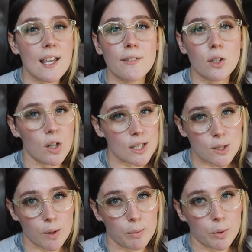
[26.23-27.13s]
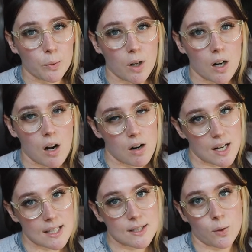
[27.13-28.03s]
if you're also a boudoir
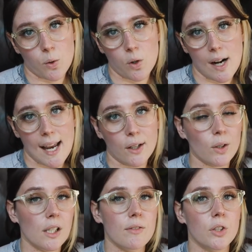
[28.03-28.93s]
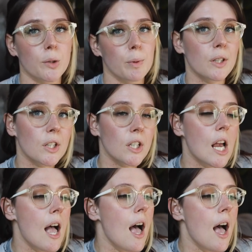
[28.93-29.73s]
artist or a creative entrepreneur,